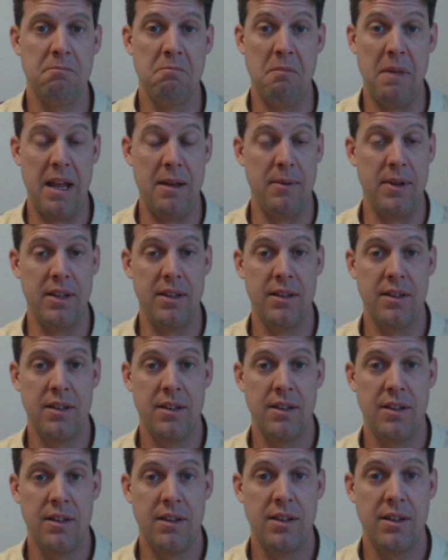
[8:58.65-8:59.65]
Maybe
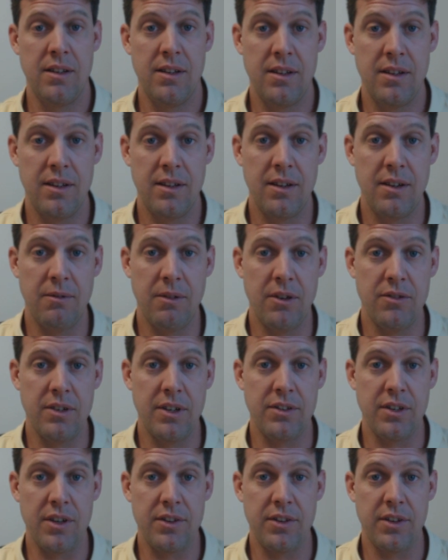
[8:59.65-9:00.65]
it won't
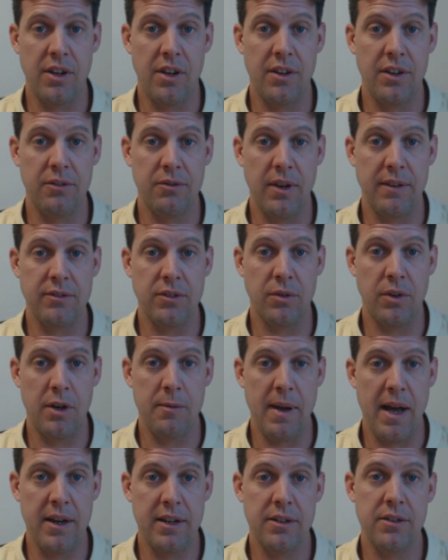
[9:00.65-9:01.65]
adjust at all and I won't have to worry
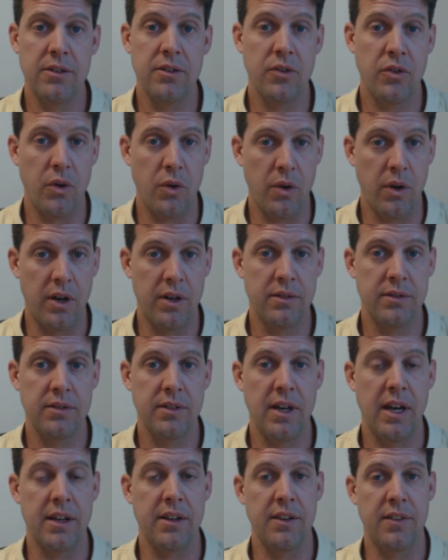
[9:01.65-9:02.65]
about it. Or
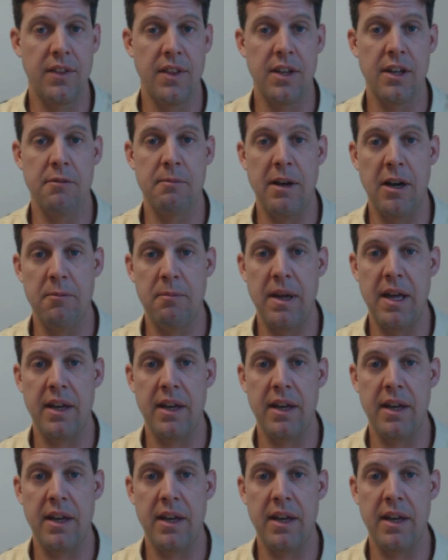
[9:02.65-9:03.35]
I could think about